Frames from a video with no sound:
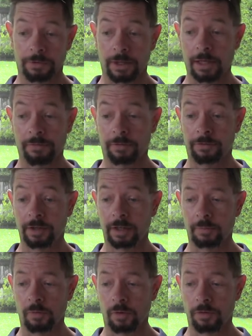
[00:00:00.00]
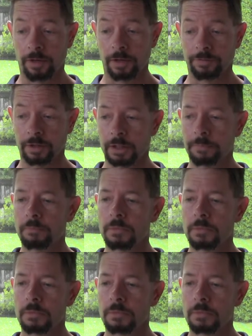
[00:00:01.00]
I never see anymore, thankfully.